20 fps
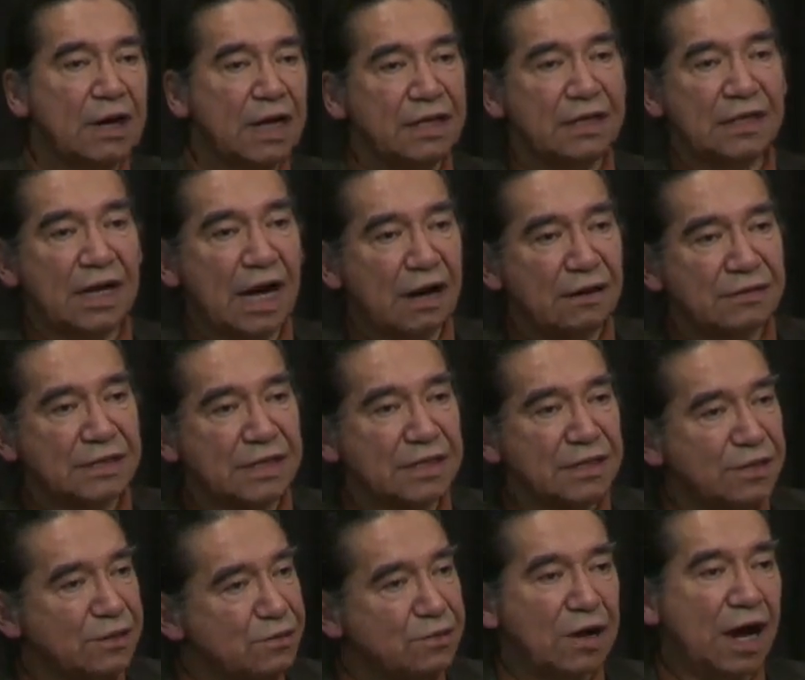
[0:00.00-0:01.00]

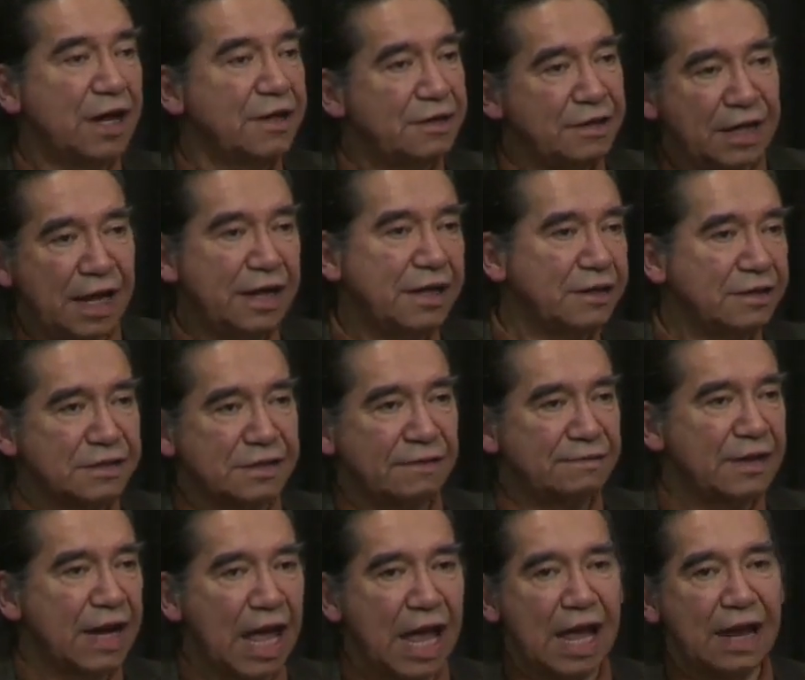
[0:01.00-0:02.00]
1,200 acres
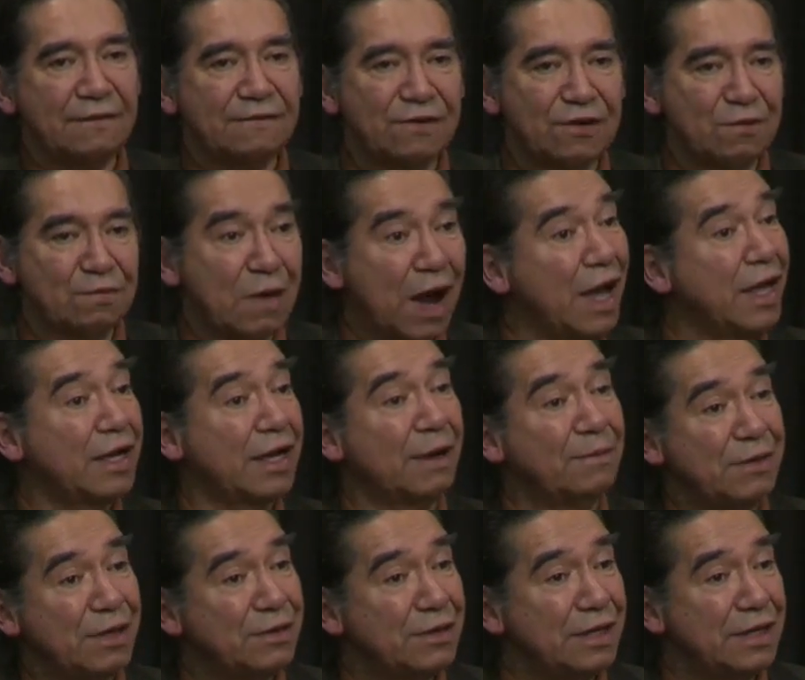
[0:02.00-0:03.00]
of land for my
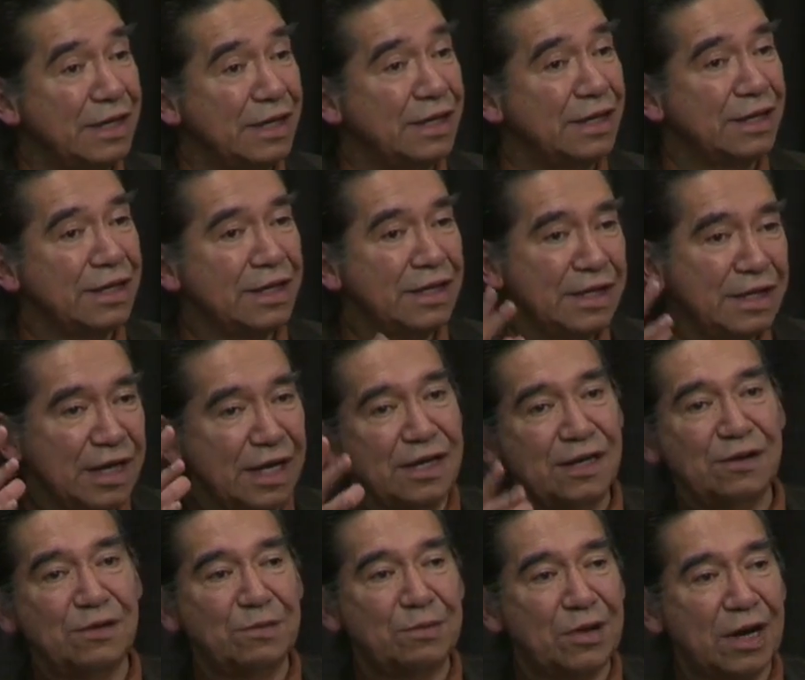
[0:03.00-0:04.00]
community
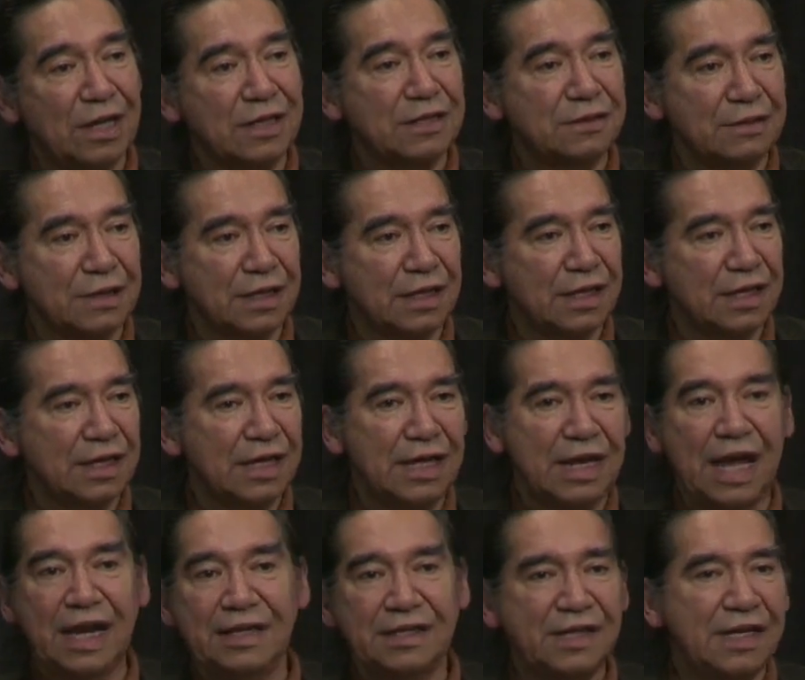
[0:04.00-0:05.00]
in New Brunswick
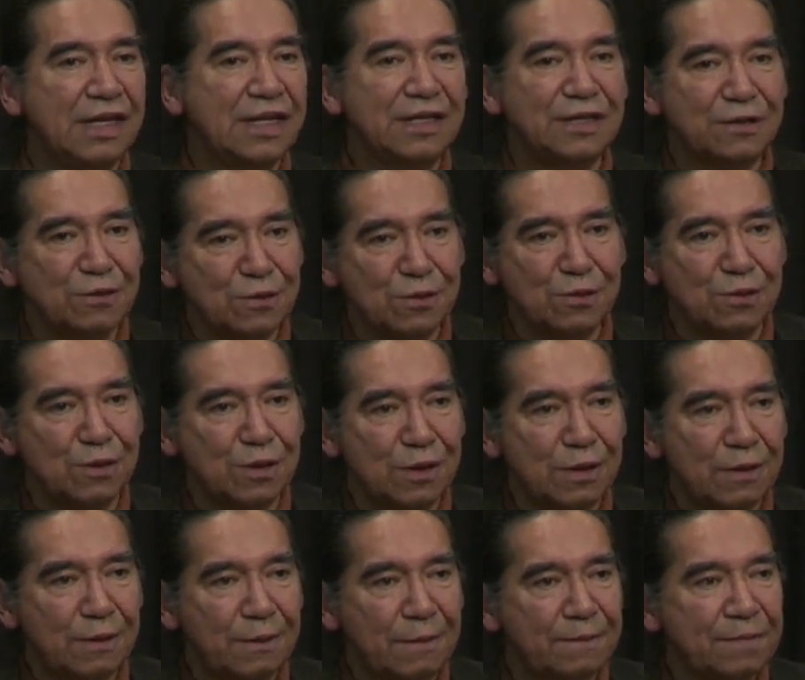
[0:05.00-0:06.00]
in 1802,
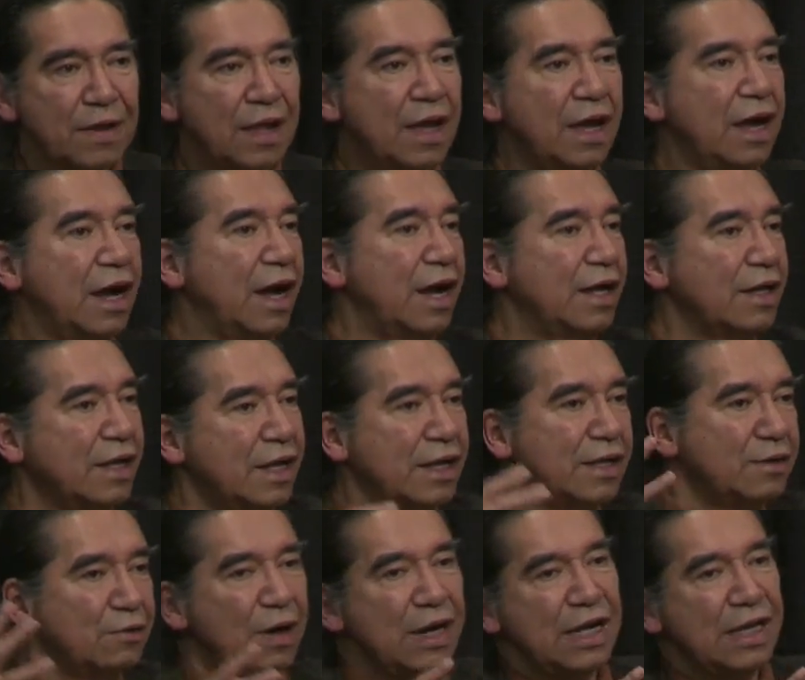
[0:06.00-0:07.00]
Uh,
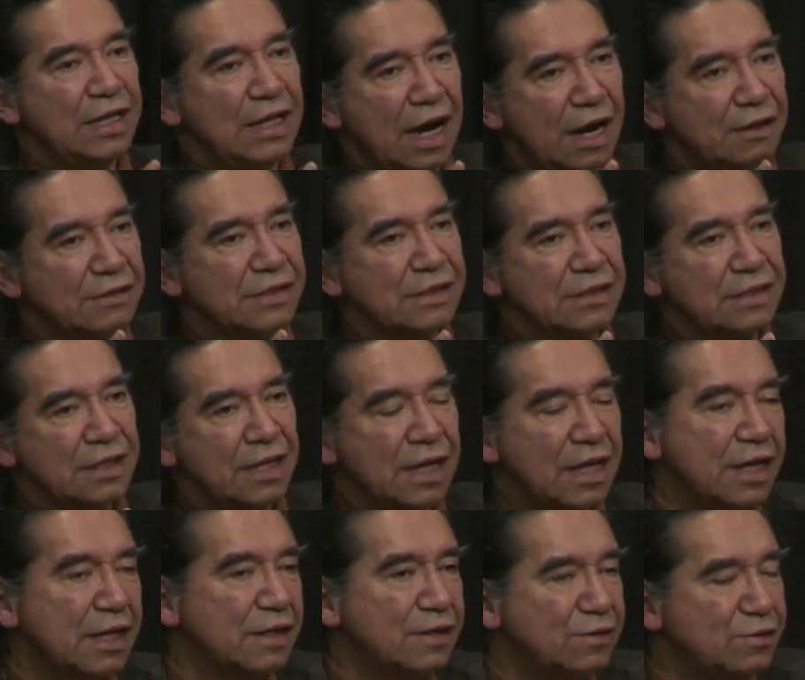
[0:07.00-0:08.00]
20,000,
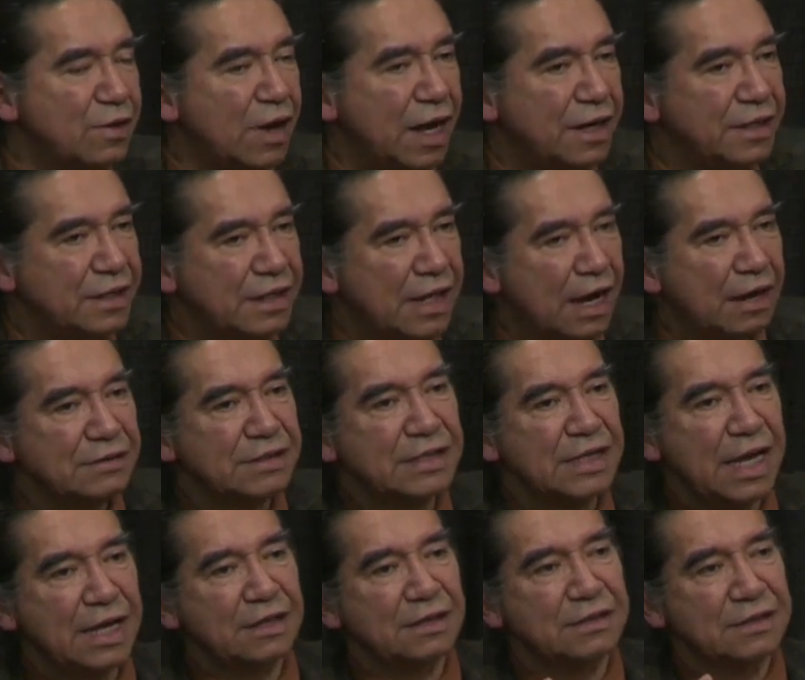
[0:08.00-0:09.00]

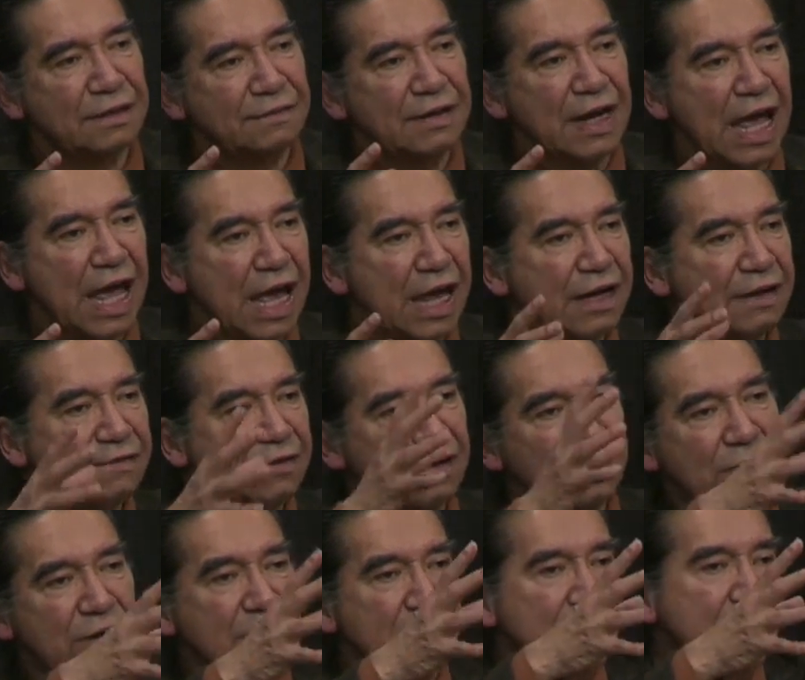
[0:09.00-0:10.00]
200,000 acres of land
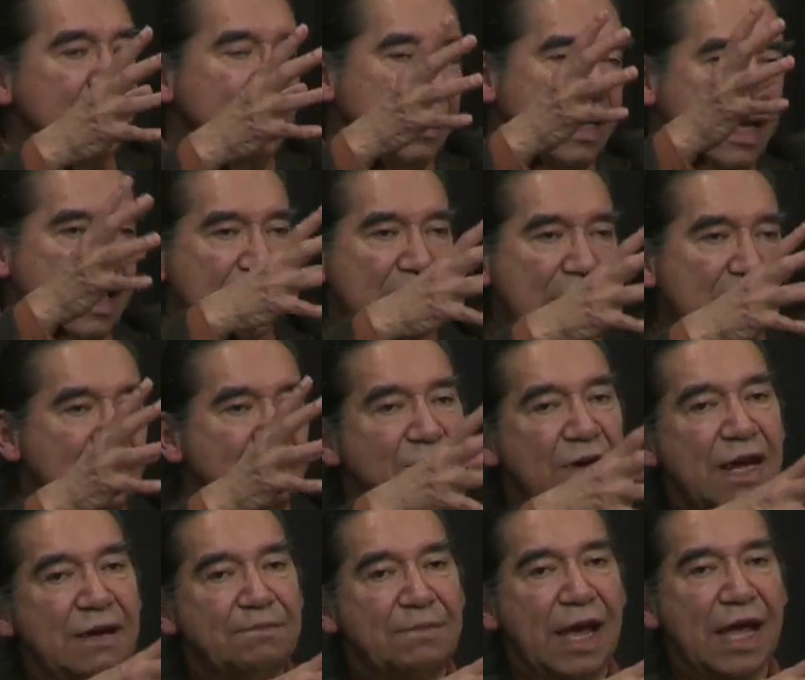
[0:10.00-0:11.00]
for in, in
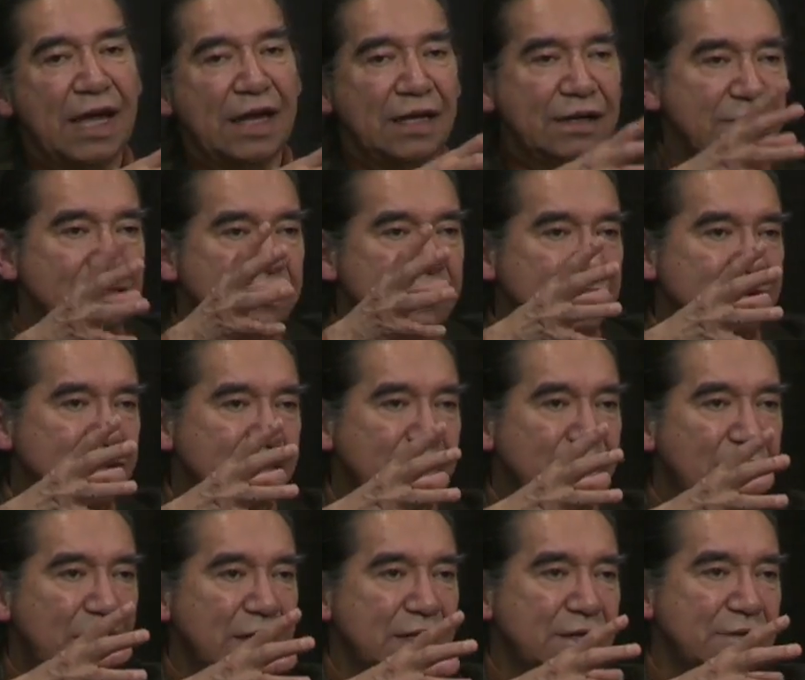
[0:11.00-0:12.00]
Red Bank, New, New
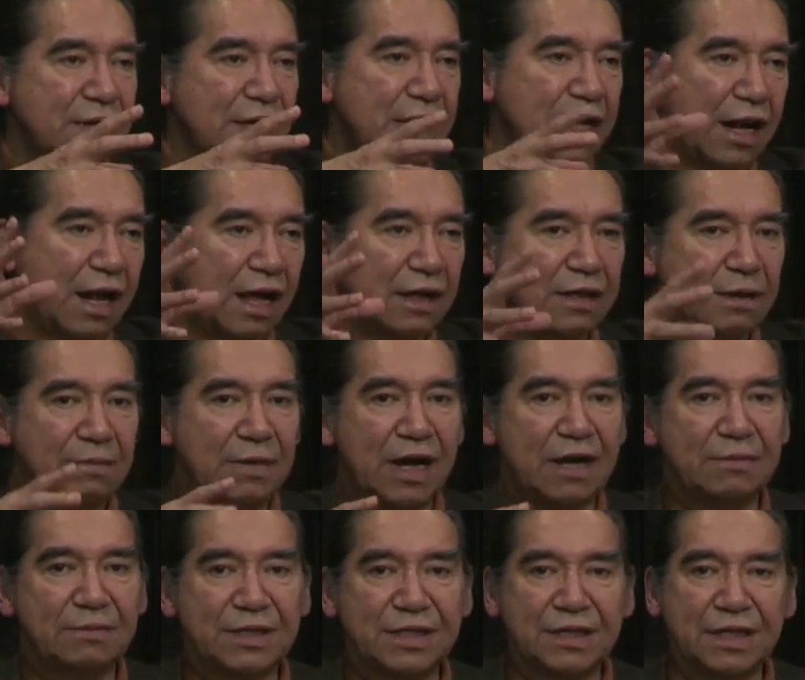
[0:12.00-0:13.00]
Brunswick, and on the
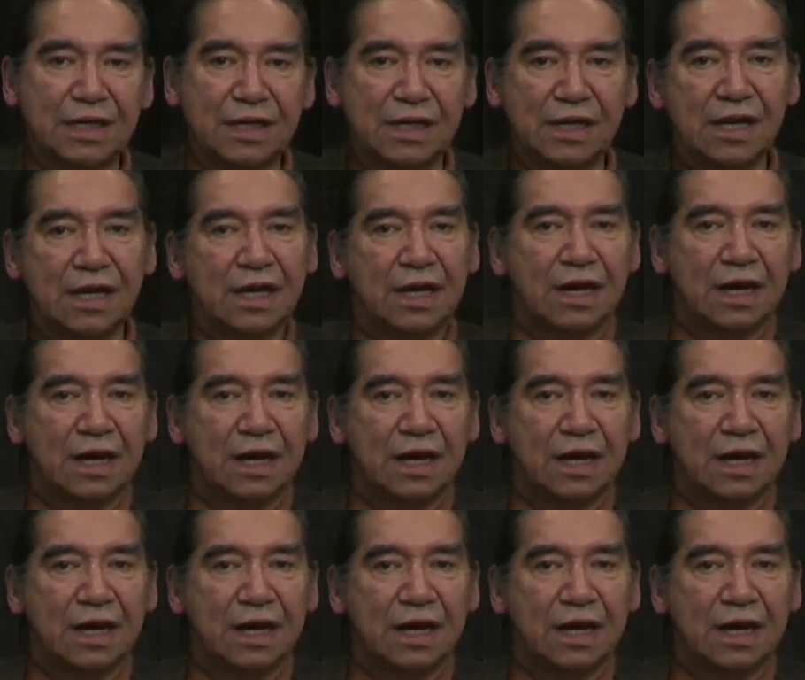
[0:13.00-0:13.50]
Miramichi.